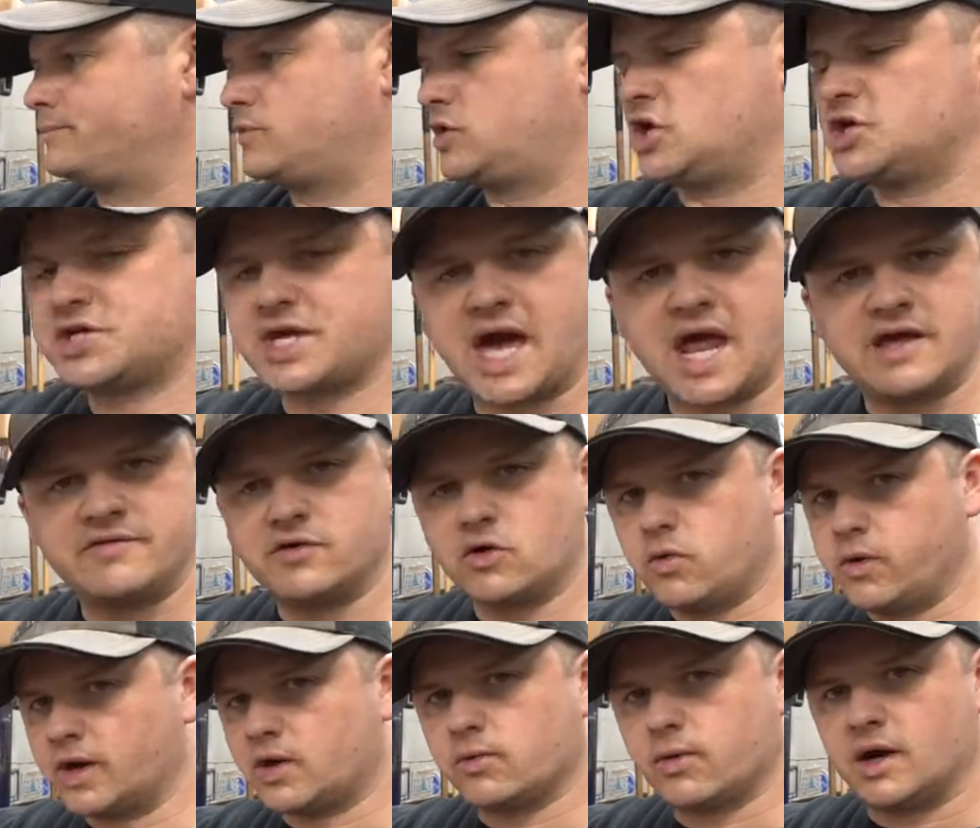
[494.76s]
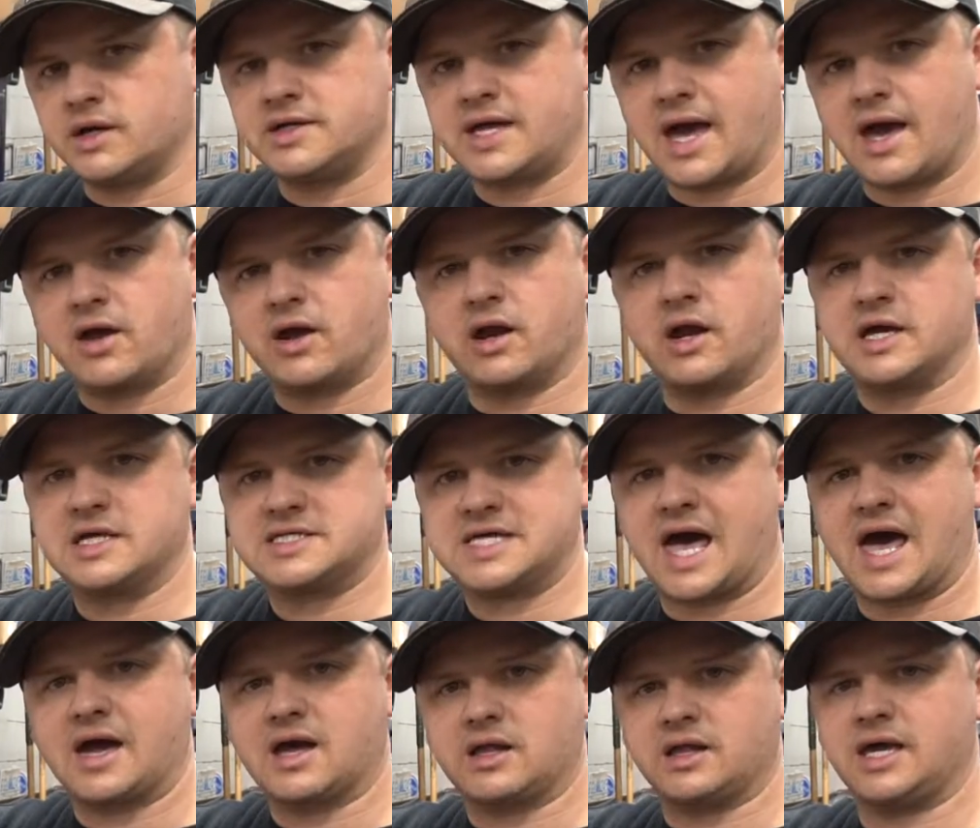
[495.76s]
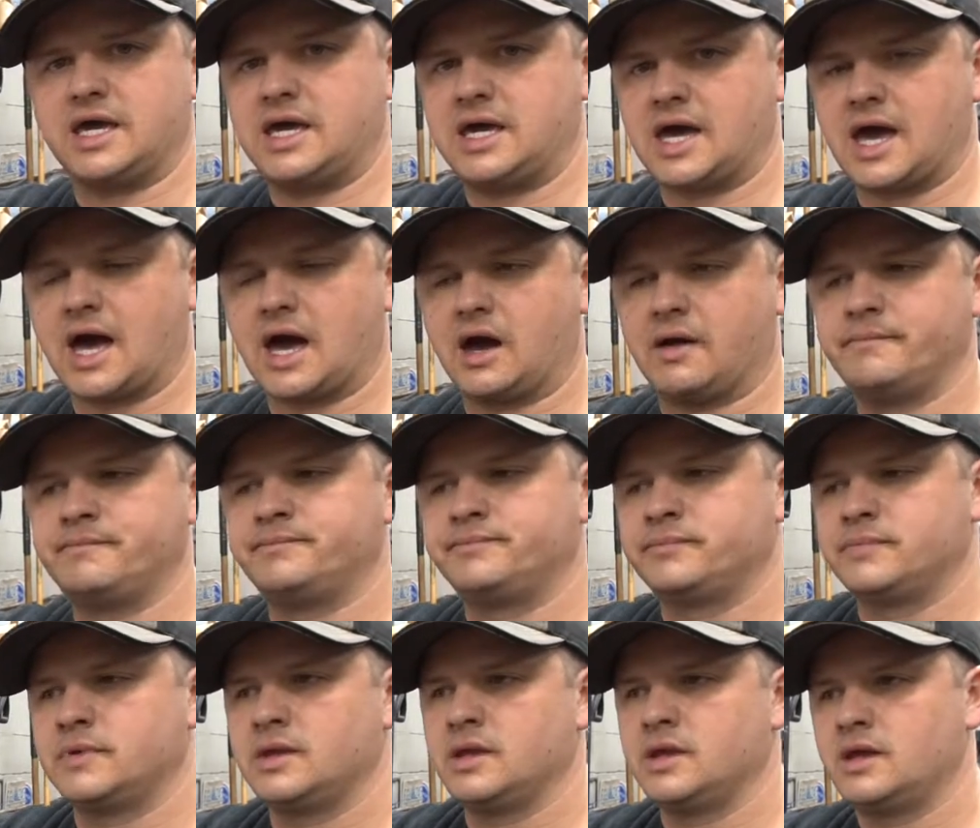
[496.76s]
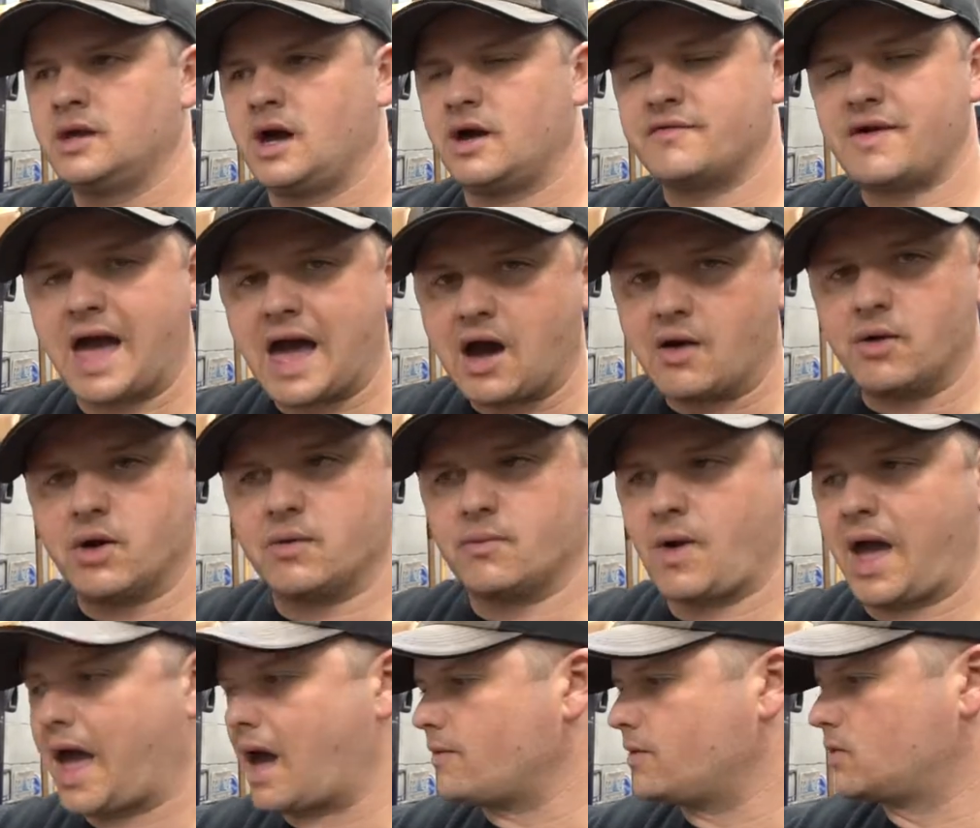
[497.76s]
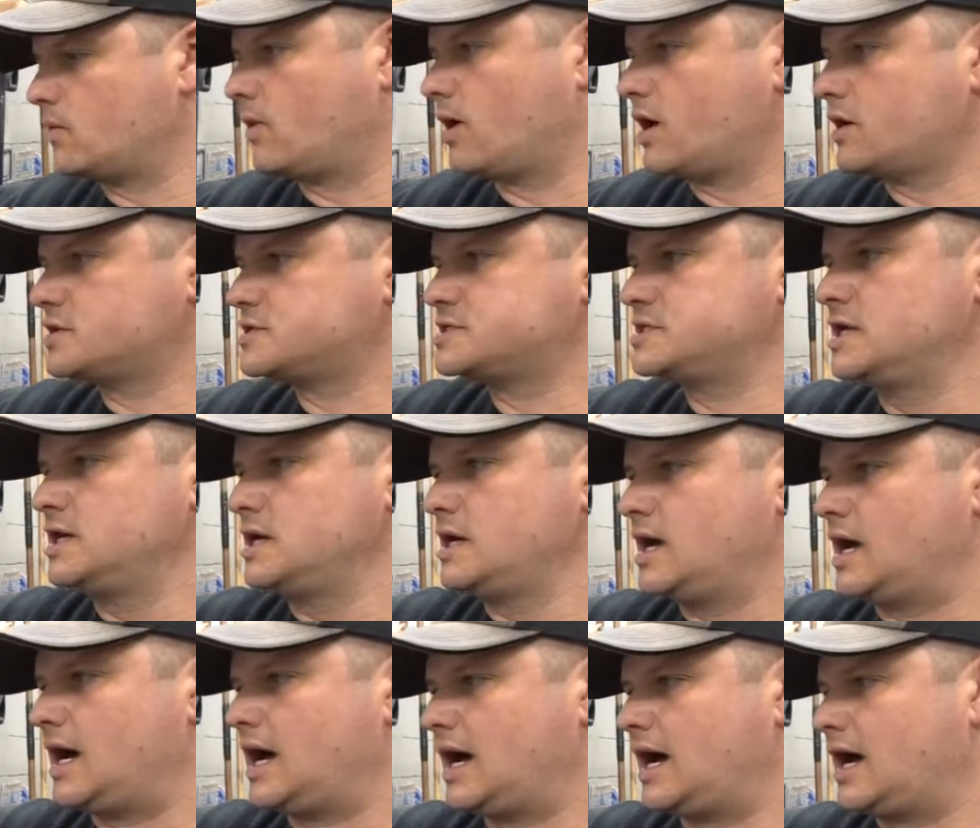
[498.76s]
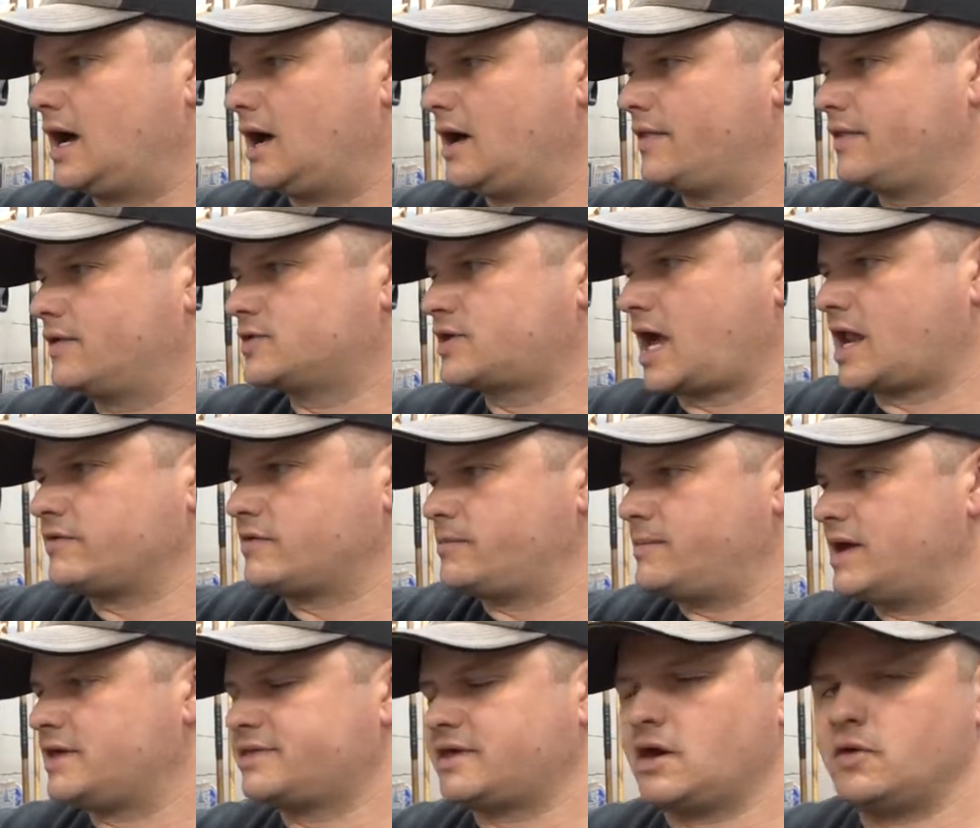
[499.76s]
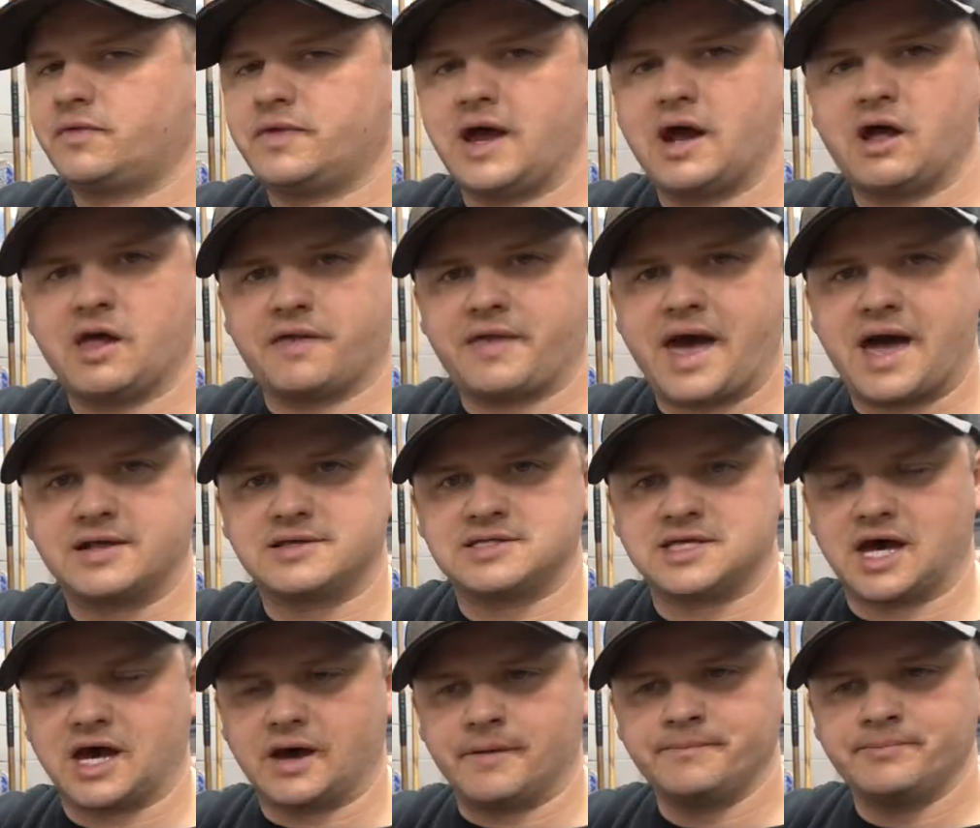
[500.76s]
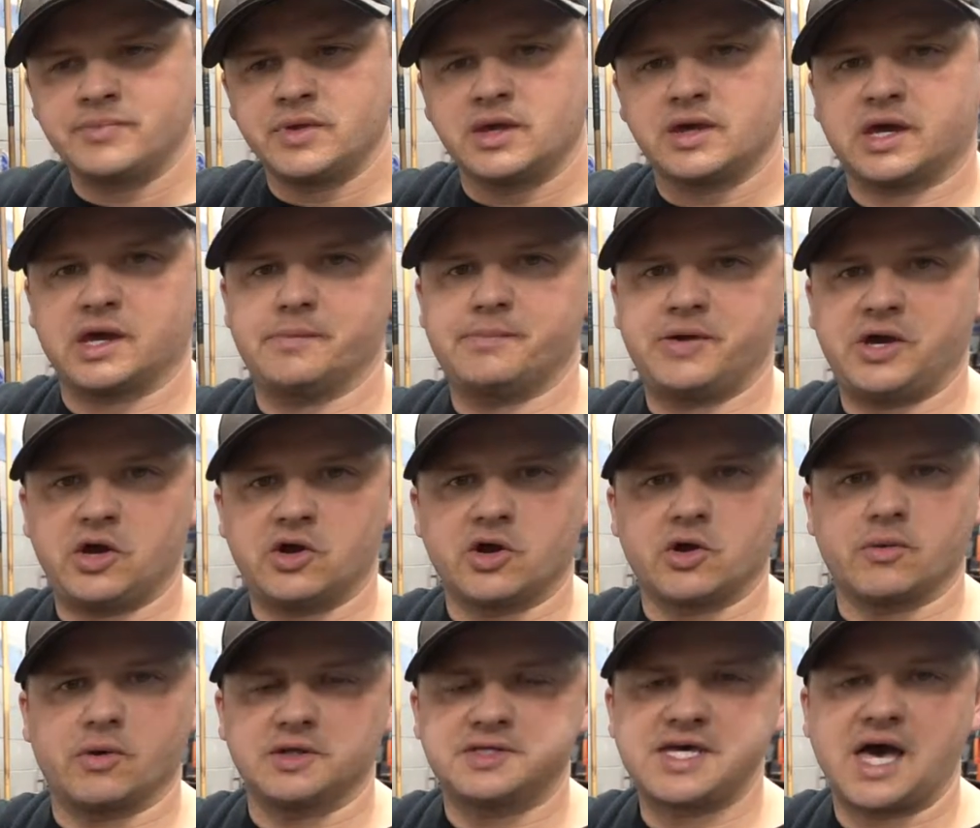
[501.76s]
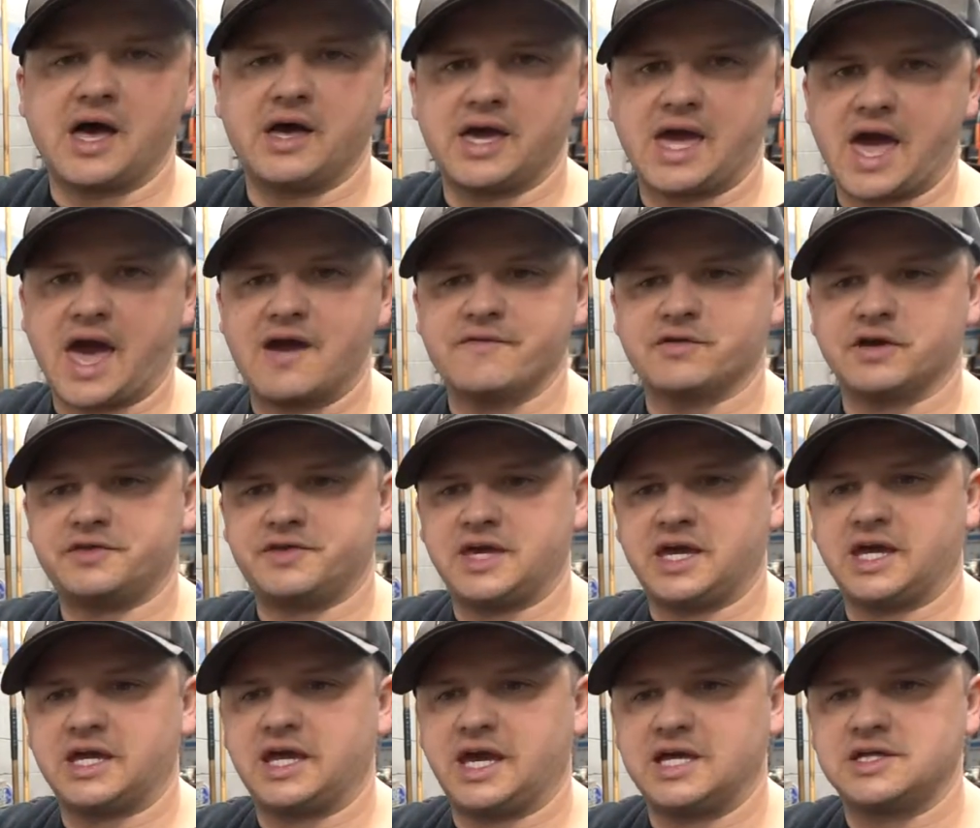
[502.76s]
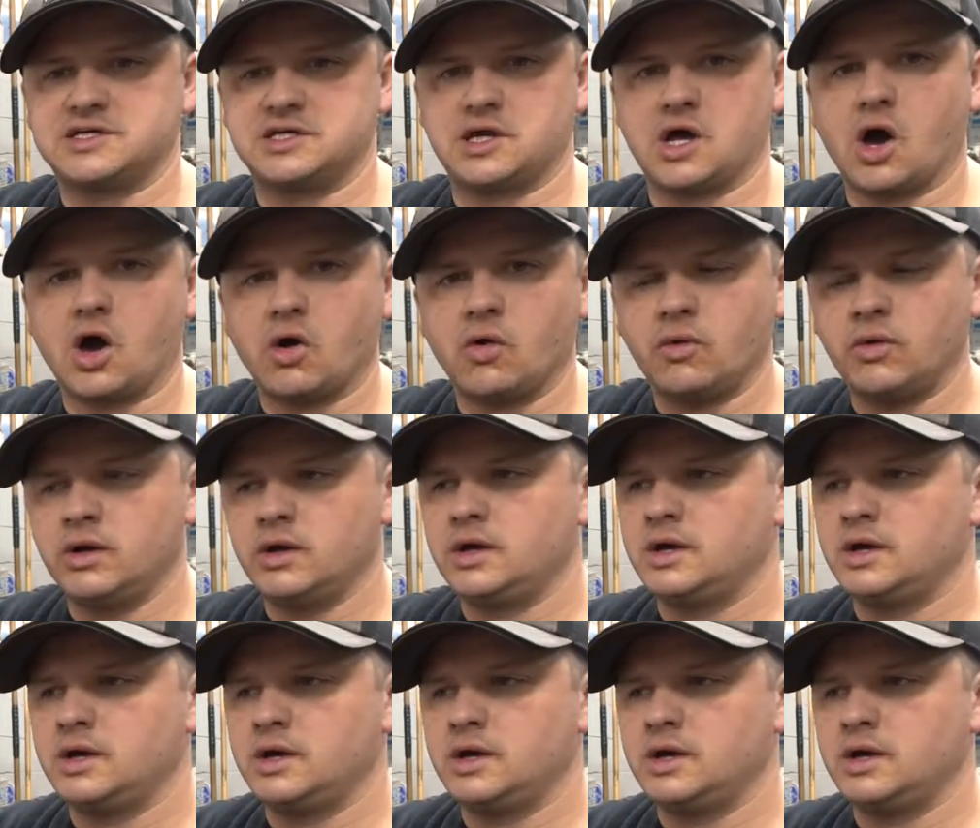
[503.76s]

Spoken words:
just kind of a quick rundown on exactly of how it works. There's kind of a myth out there that computer will tell you everything you need to know.